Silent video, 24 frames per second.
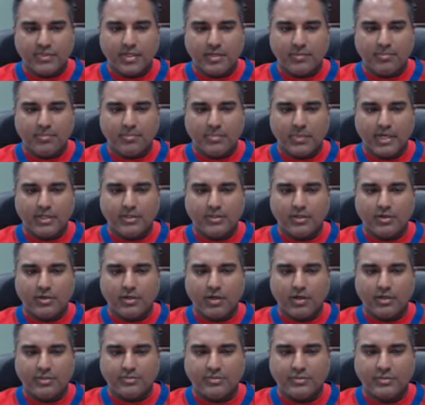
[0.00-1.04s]

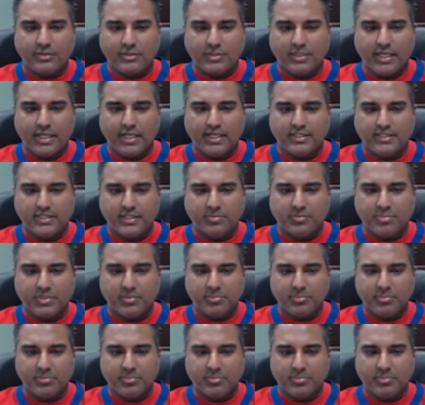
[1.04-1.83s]
mitochondrial ATP